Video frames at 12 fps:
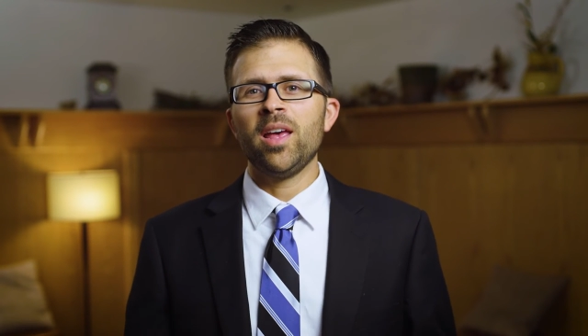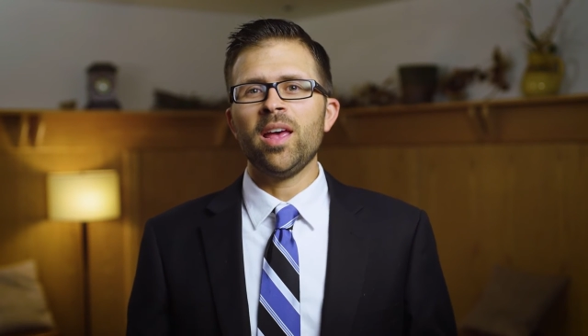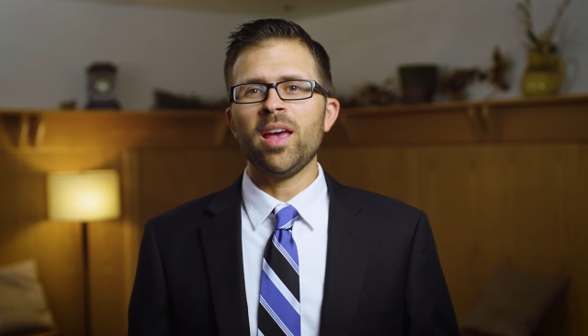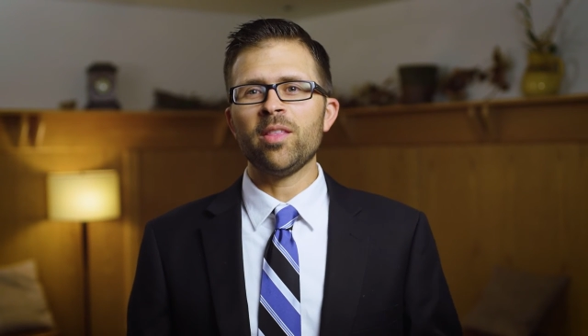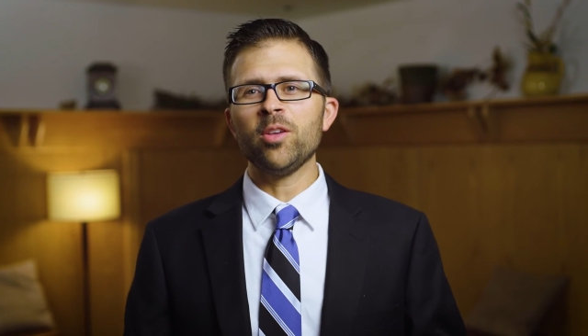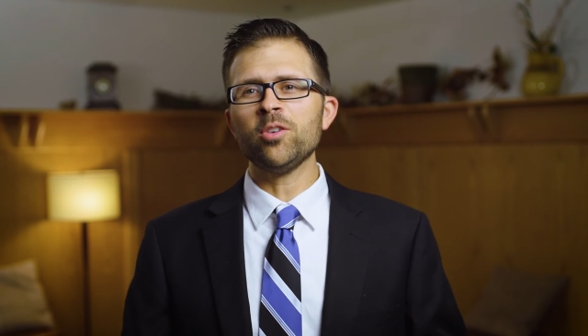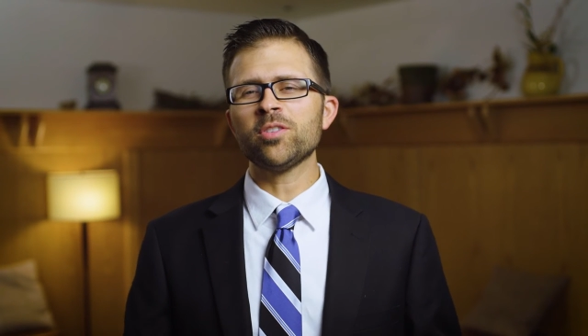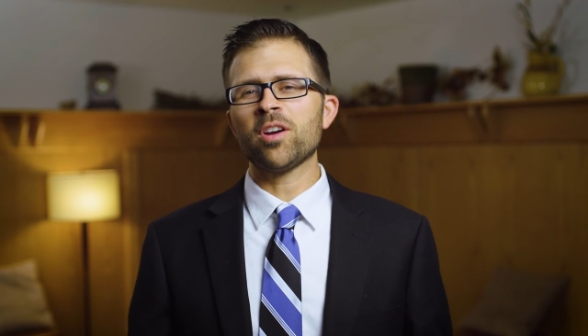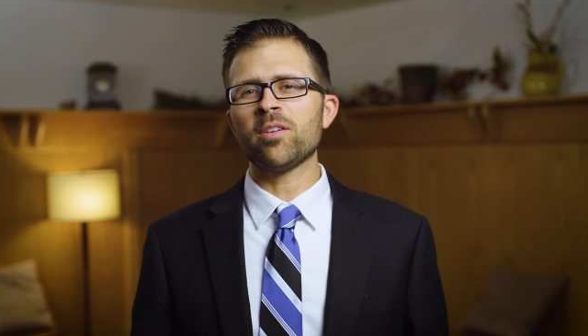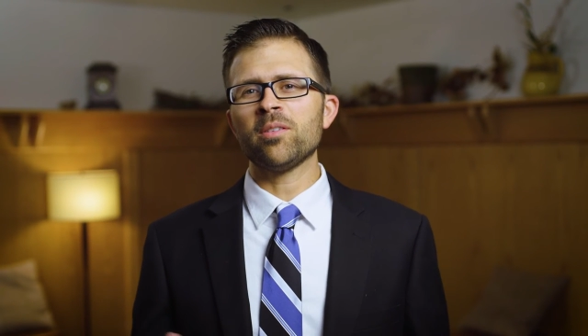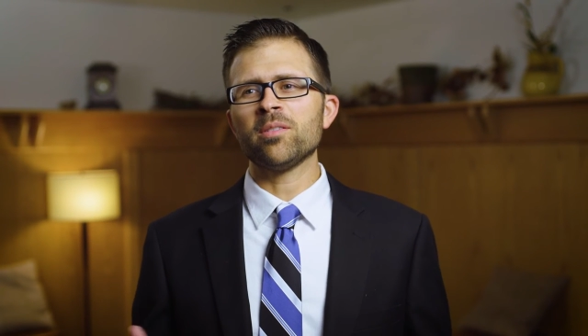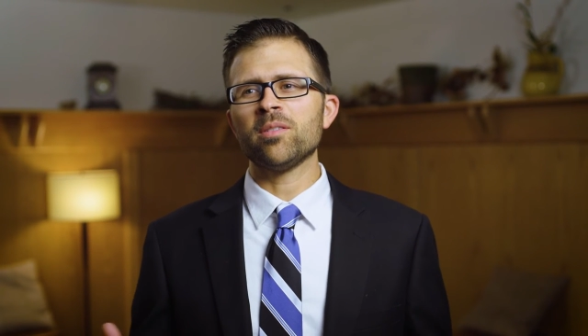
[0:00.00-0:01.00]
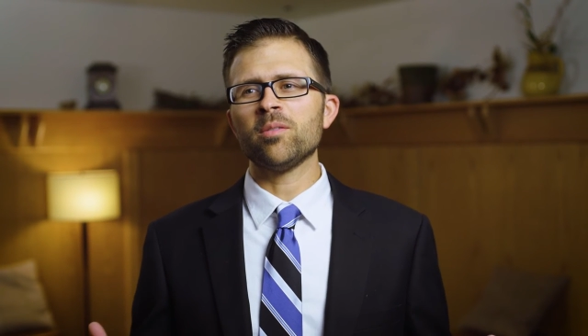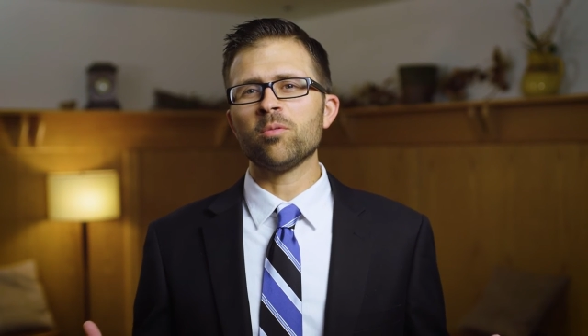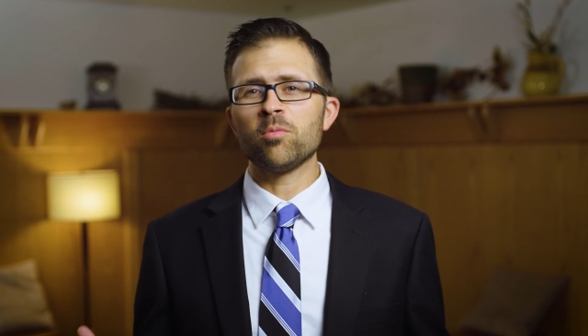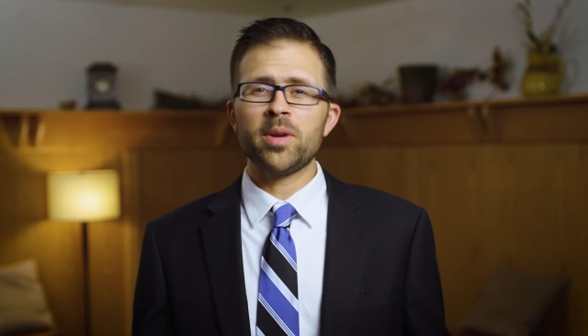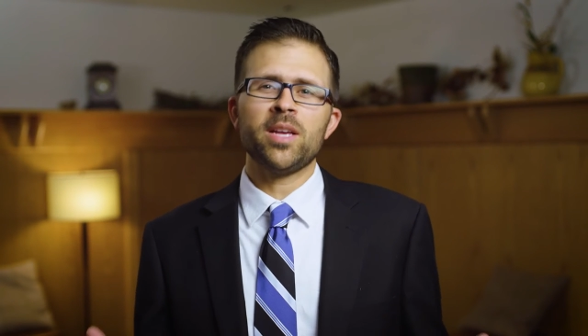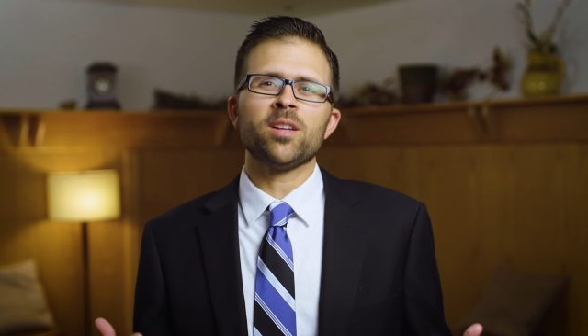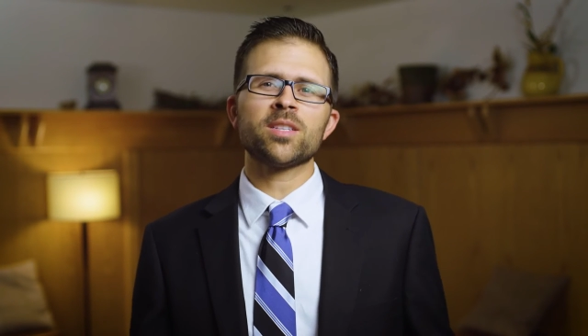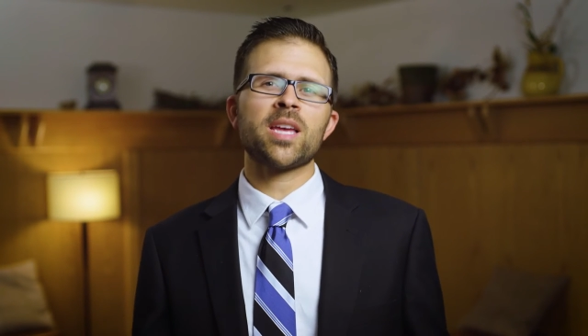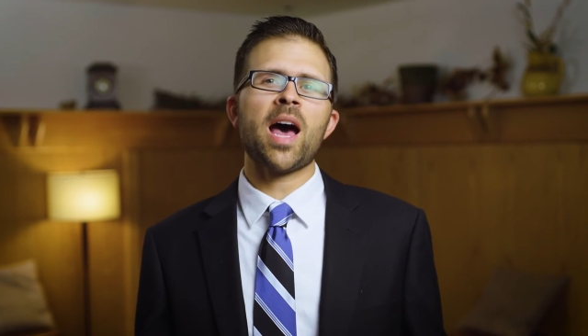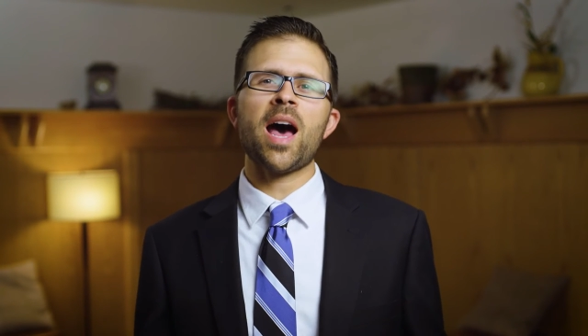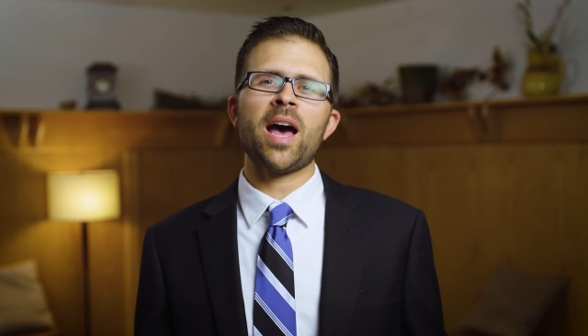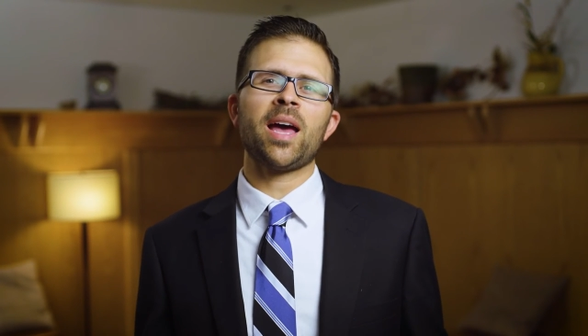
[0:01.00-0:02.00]
and those are
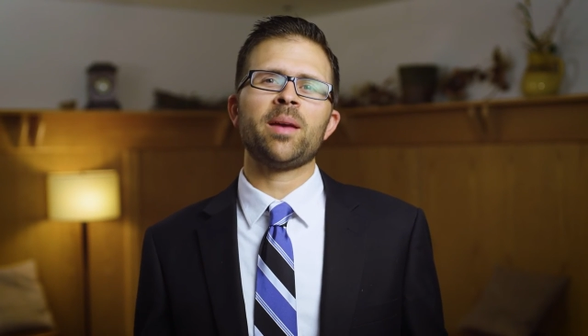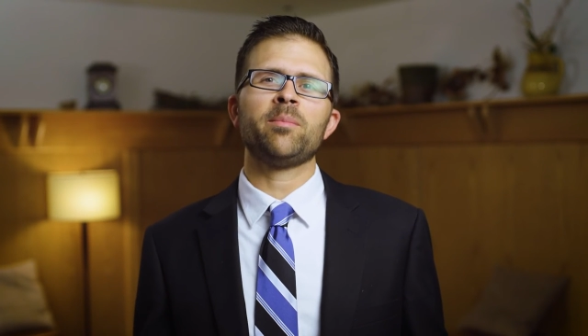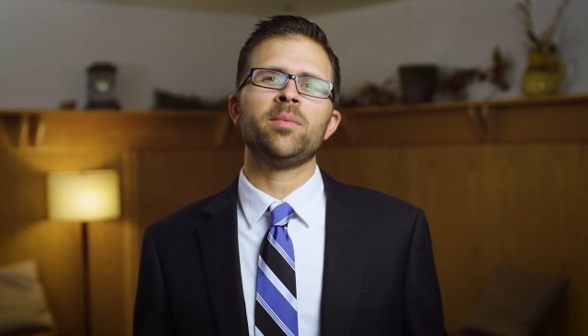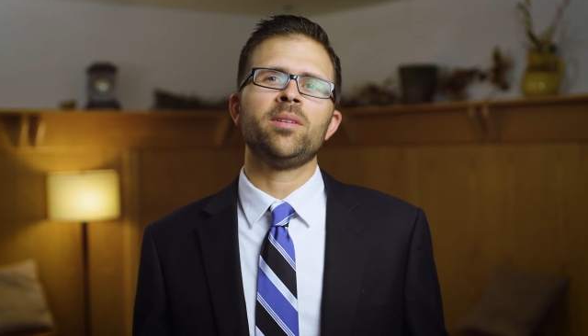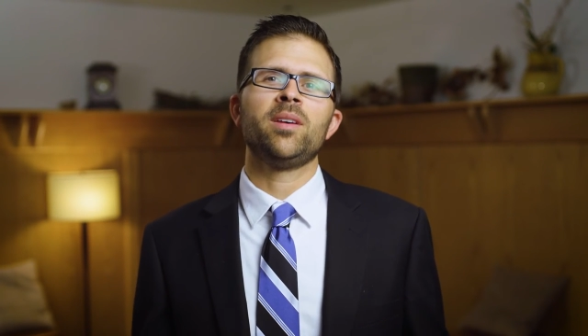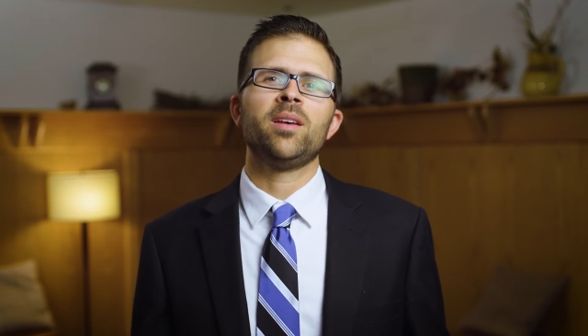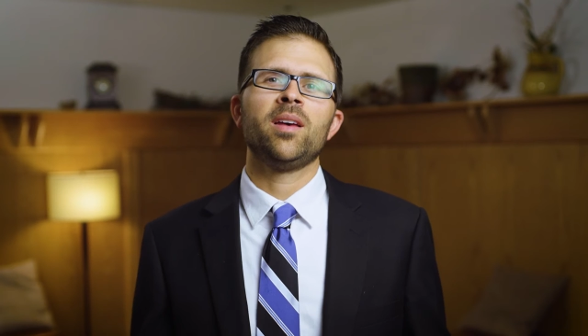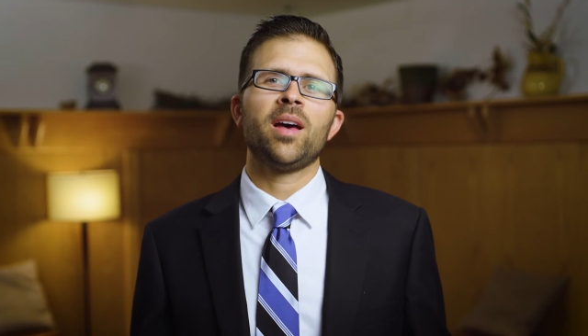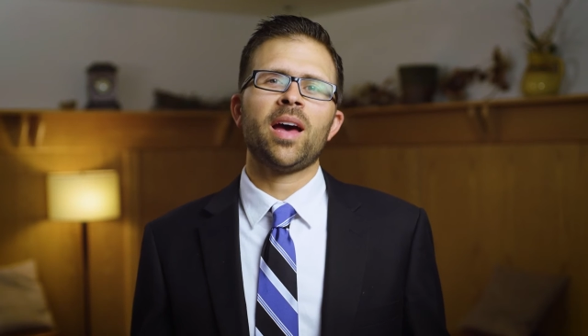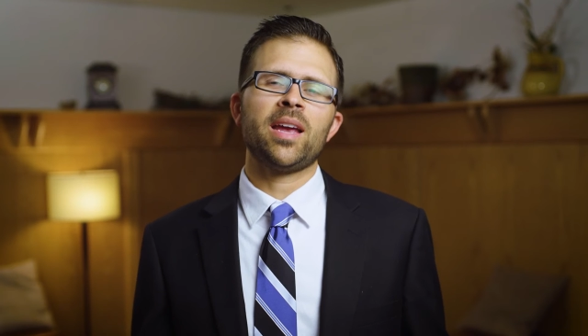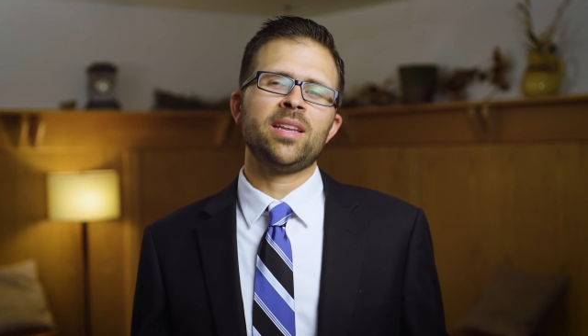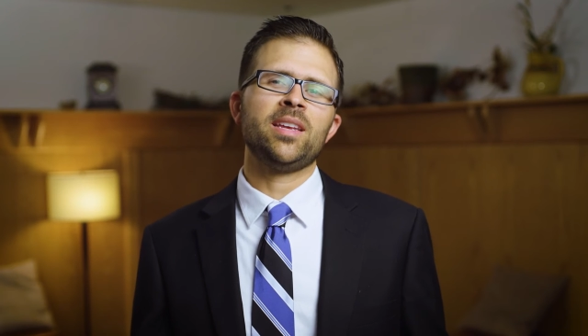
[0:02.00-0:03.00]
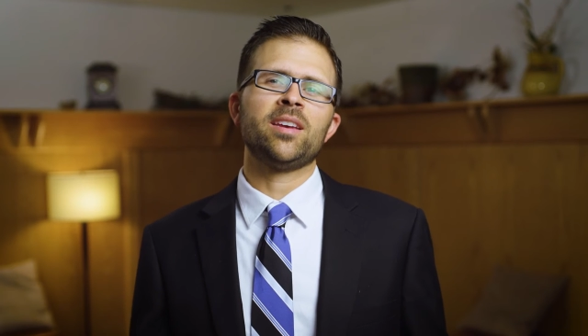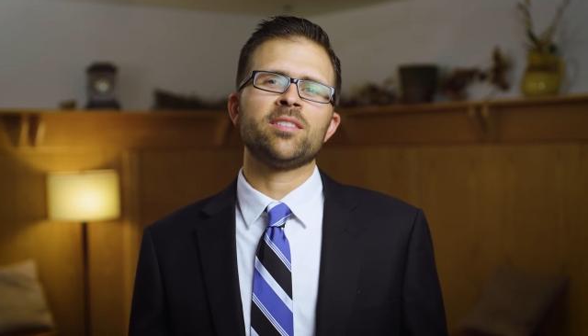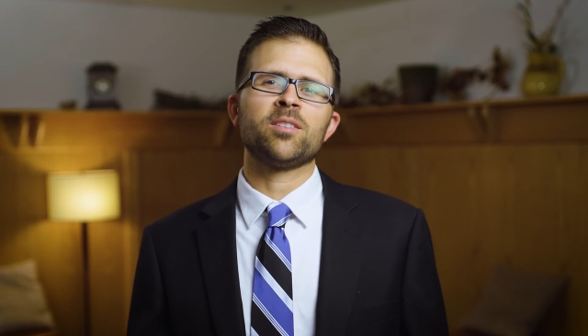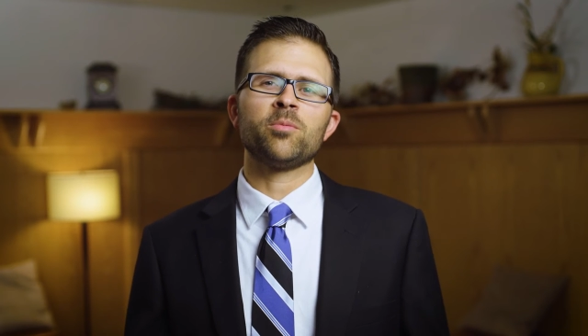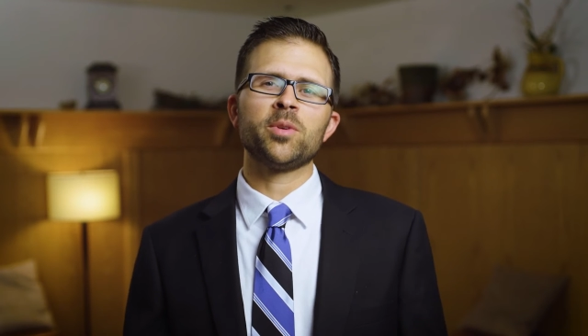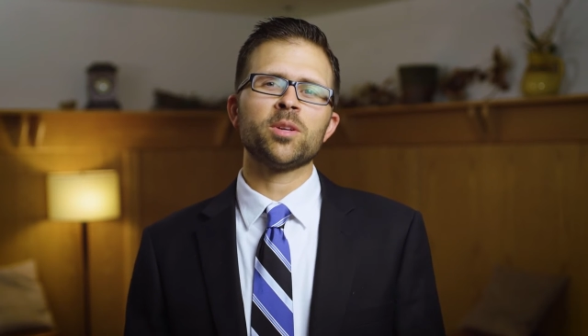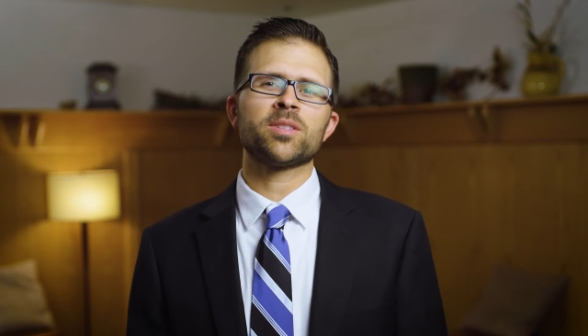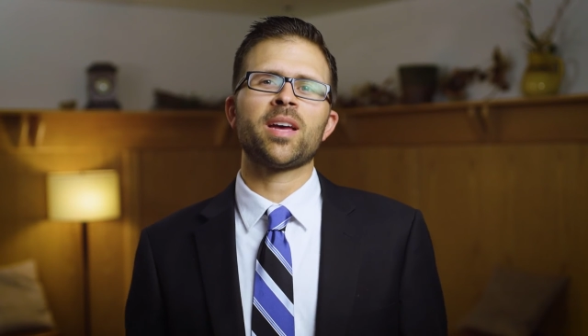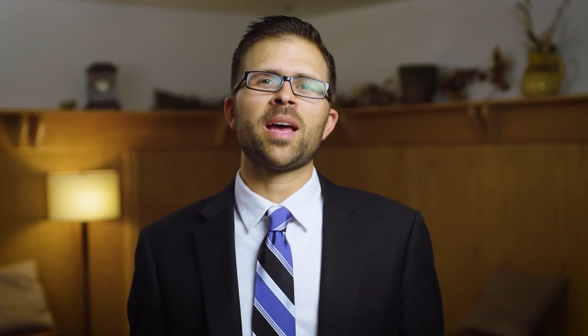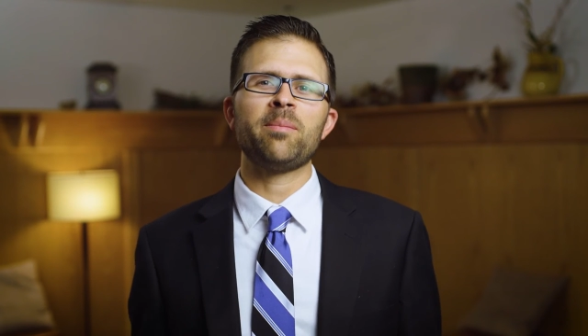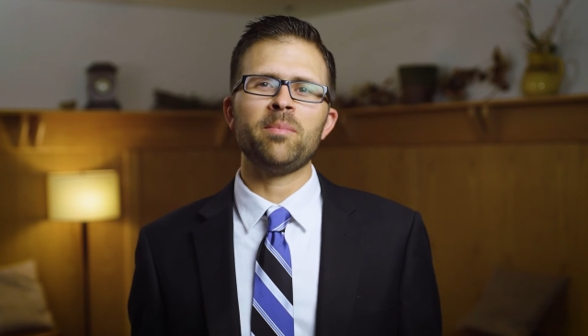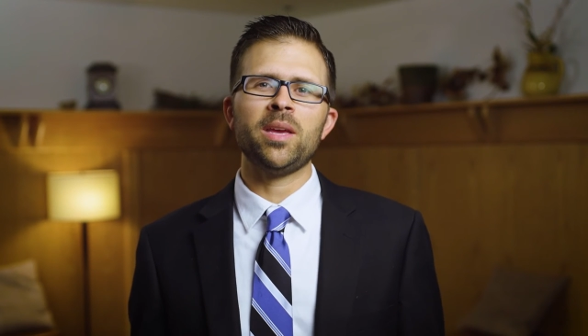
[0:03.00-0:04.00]
real-time ideas and
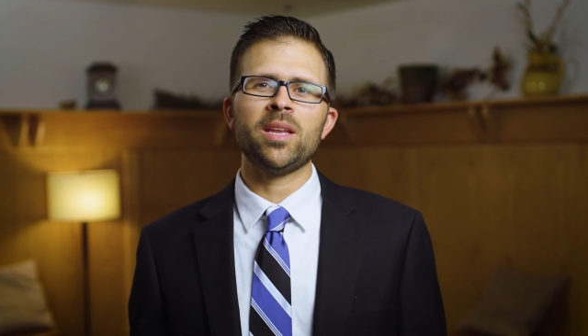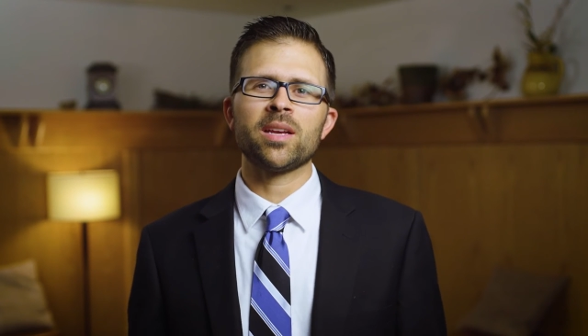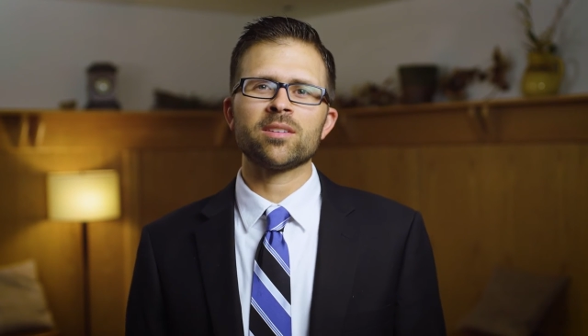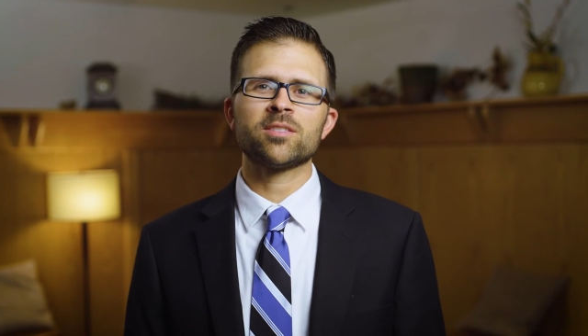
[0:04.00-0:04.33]
real-time meaning.